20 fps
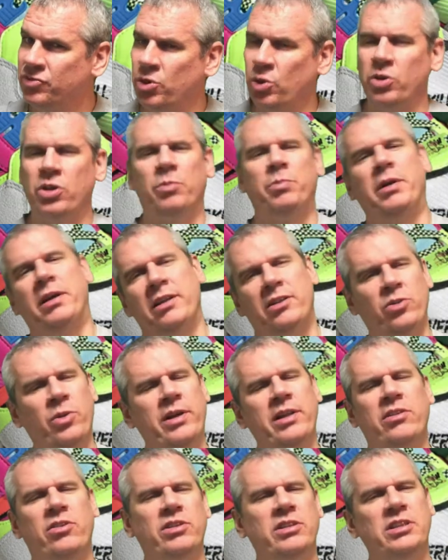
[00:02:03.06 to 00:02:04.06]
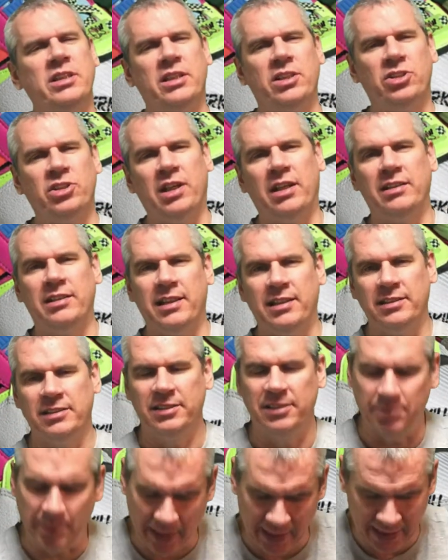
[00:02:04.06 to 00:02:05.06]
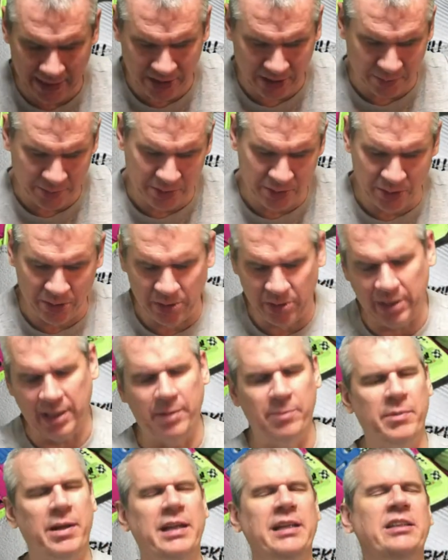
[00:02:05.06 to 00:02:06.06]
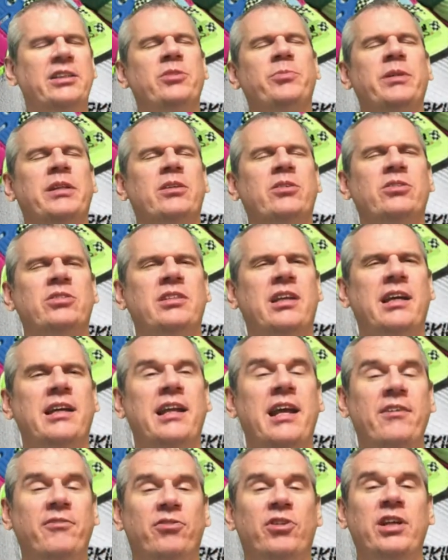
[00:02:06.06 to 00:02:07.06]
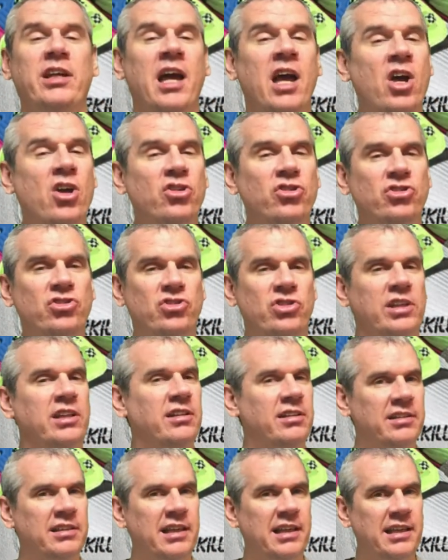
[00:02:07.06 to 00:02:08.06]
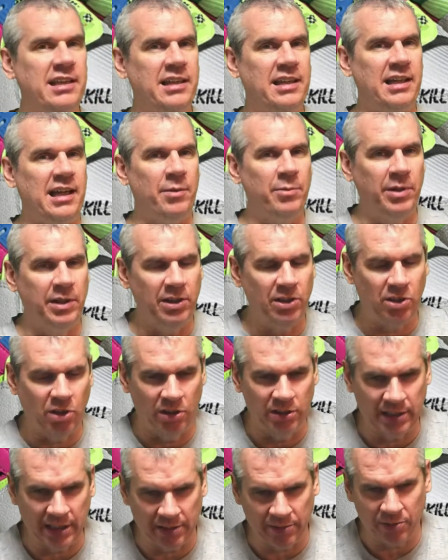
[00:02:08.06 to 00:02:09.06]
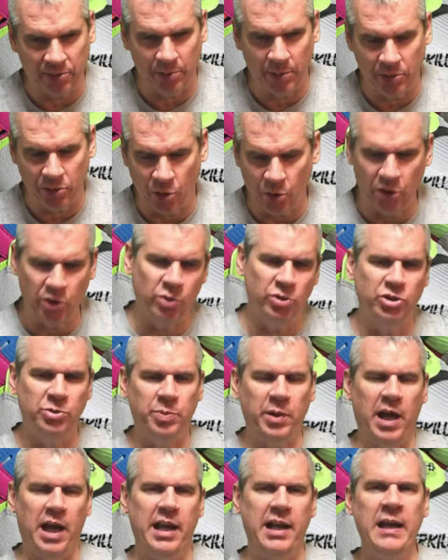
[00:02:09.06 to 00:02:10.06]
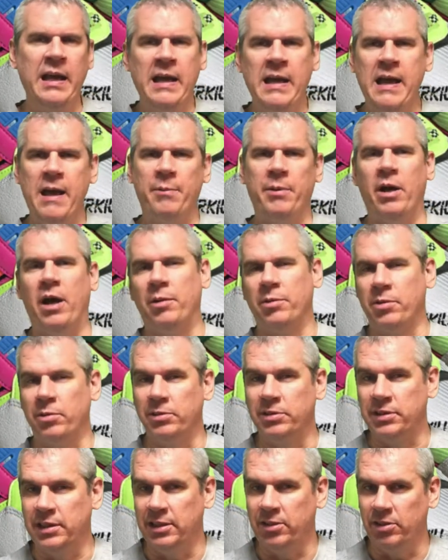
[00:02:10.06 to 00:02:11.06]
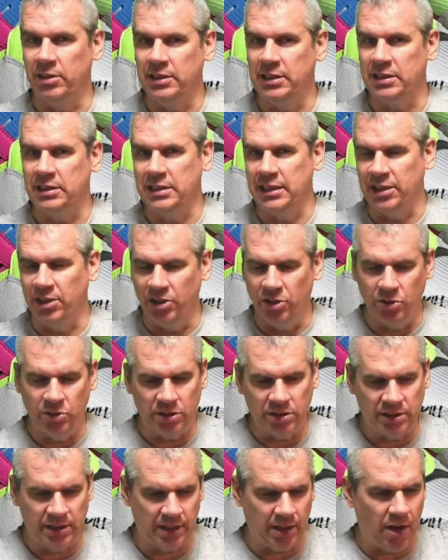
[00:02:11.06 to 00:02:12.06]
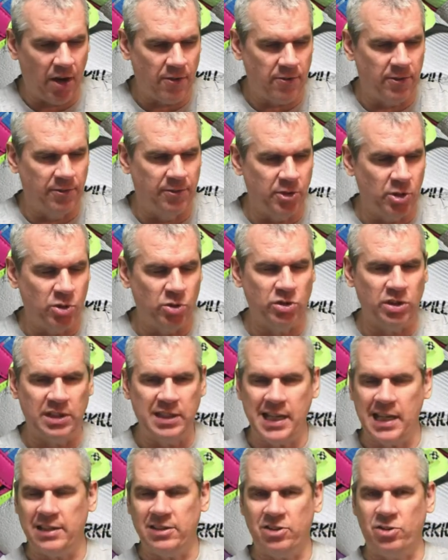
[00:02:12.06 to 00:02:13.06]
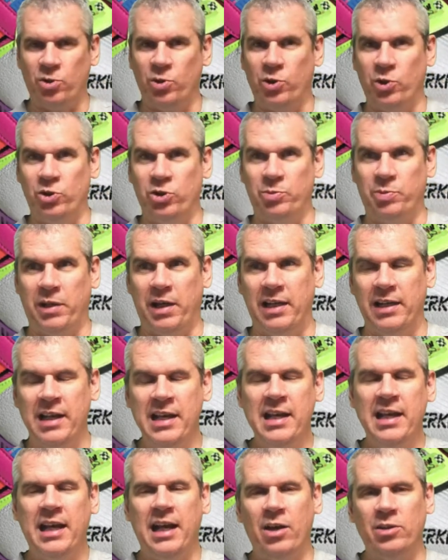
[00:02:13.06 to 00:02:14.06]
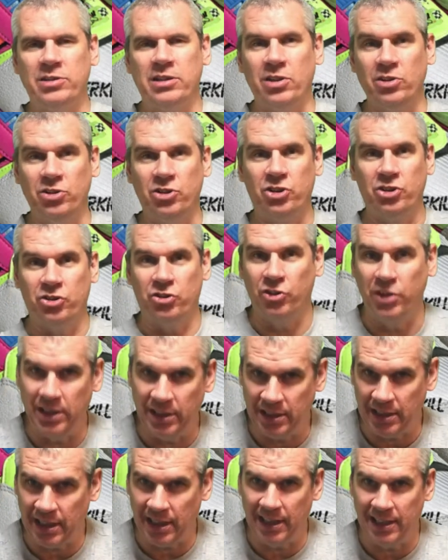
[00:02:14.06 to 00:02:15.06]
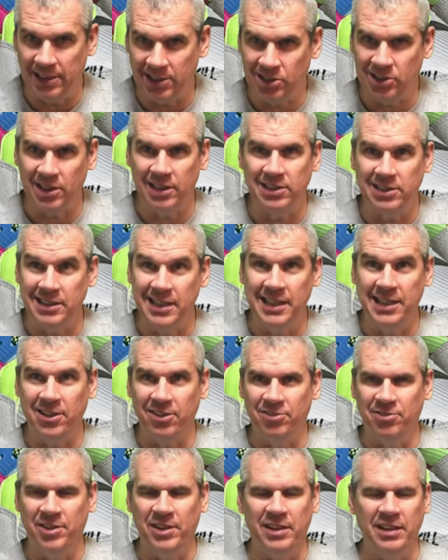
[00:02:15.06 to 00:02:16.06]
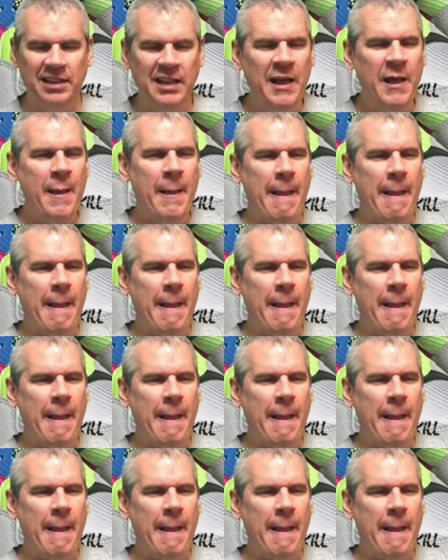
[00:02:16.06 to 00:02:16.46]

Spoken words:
Tokyo Barra 23 Sneaker Channel is mining chops in with their mining chibitiku sign. Every single day I bring you content from Tokyo, Japan about upcoming sneaker releases, sneaker news, and sneaker reviews. And yes, Tokyo, Japan. I was out in street sneakerville,